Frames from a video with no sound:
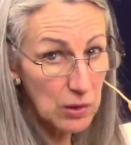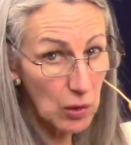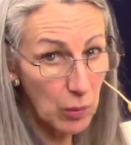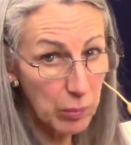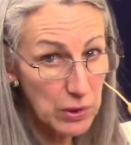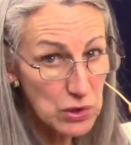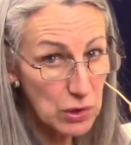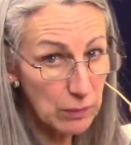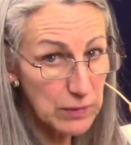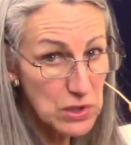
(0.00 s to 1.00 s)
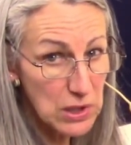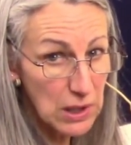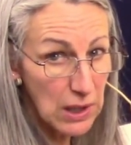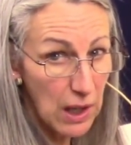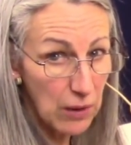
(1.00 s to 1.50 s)
don't put your
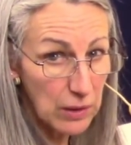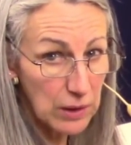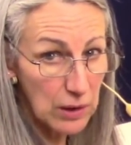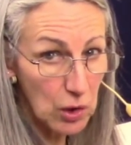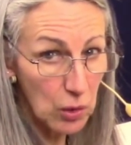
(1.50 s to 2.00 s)
machine out in the